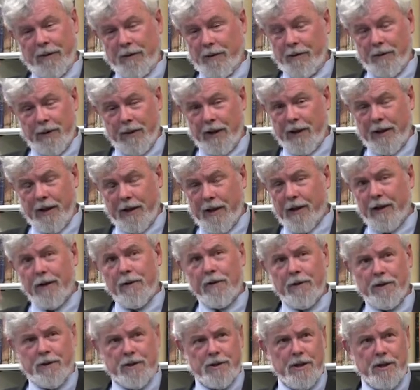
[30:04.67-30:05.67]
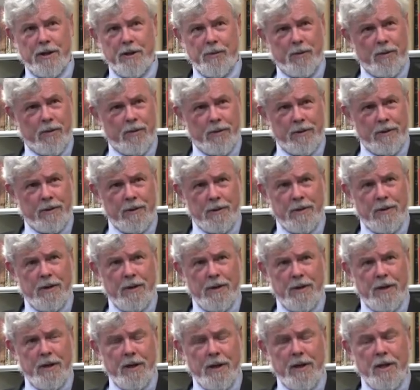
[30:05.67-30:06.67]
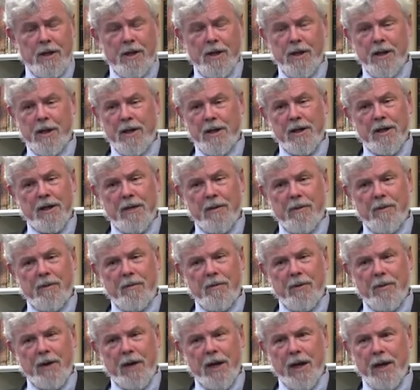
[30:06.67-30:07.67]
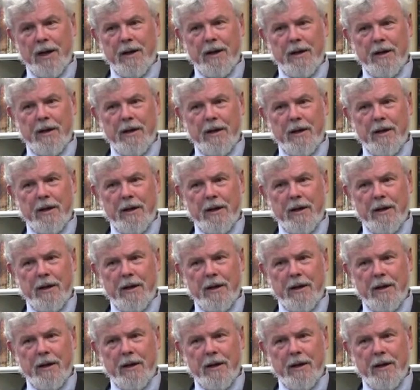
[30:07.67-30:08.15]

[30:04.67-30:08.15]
one of the clearest in the world, um, and